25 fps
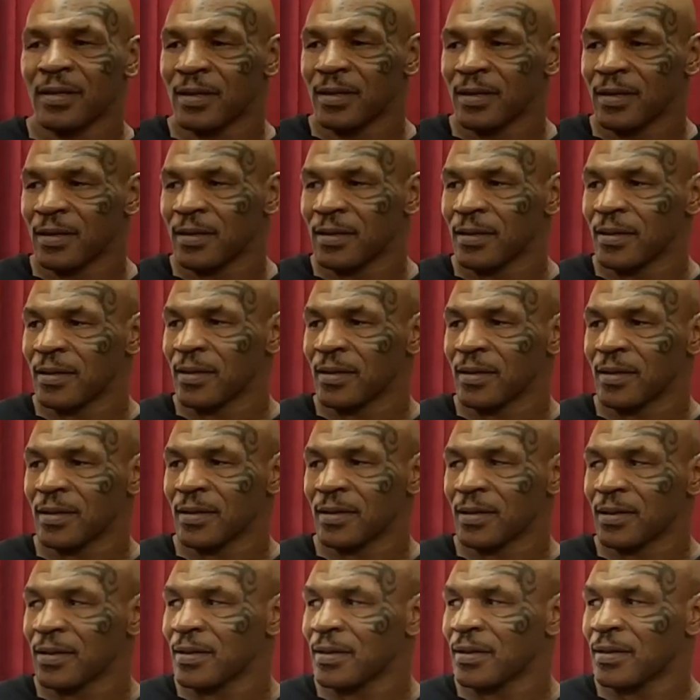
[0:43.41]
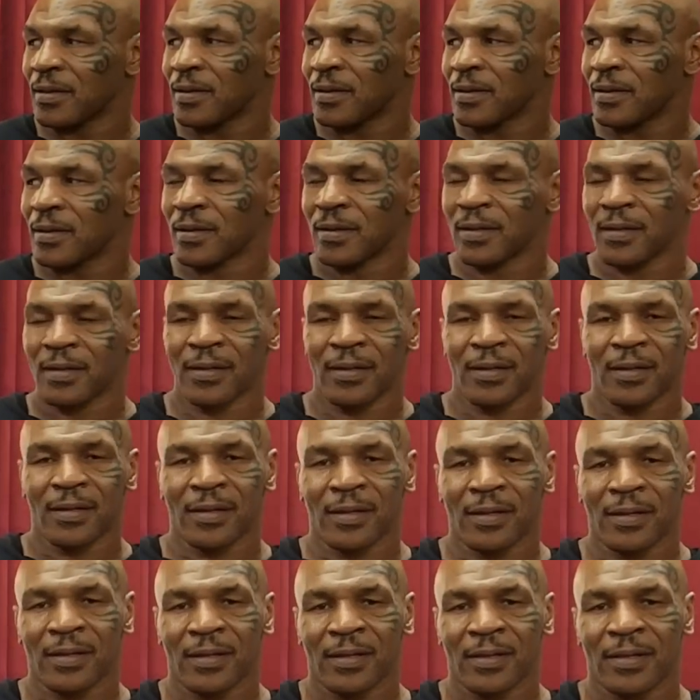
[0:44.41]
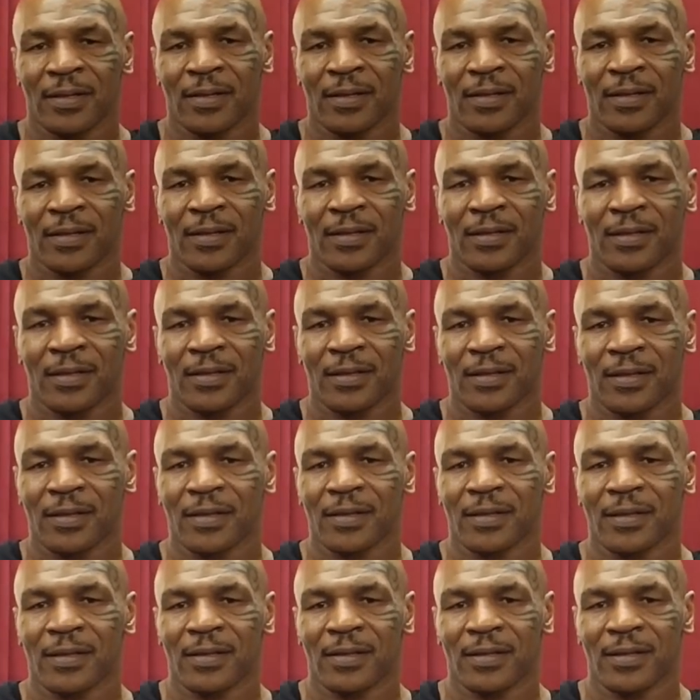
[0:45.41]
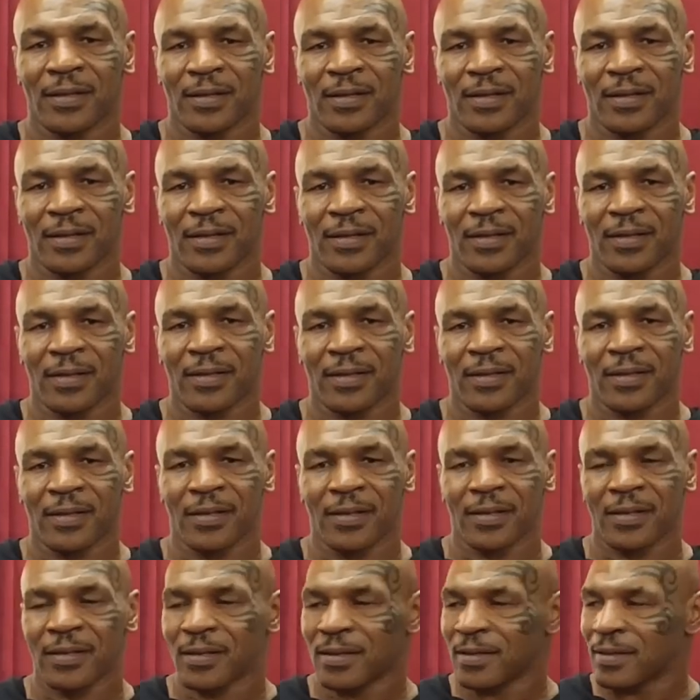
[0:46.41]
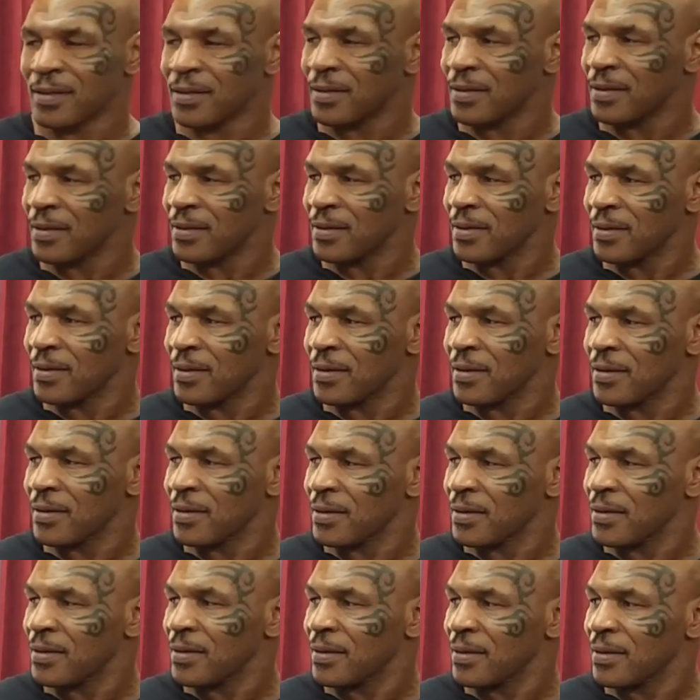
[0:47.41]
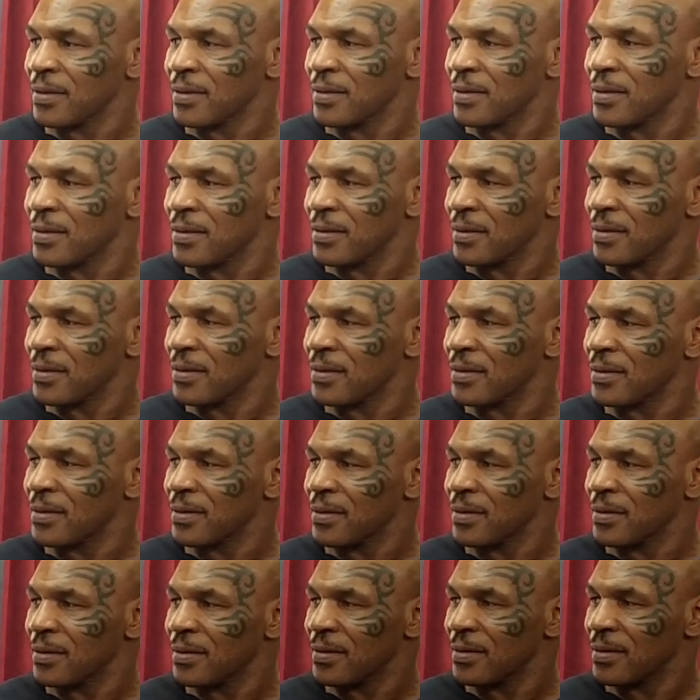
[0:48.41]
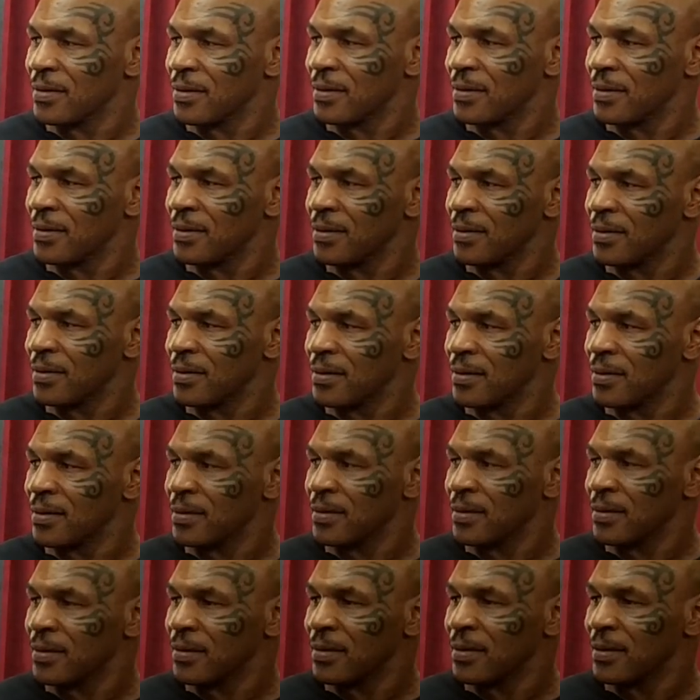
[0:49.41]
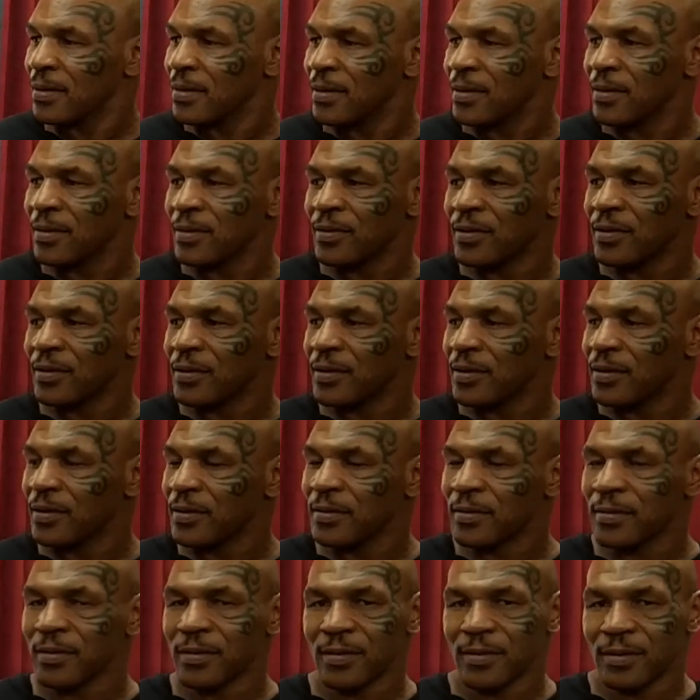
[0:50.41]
This person isn't speaking.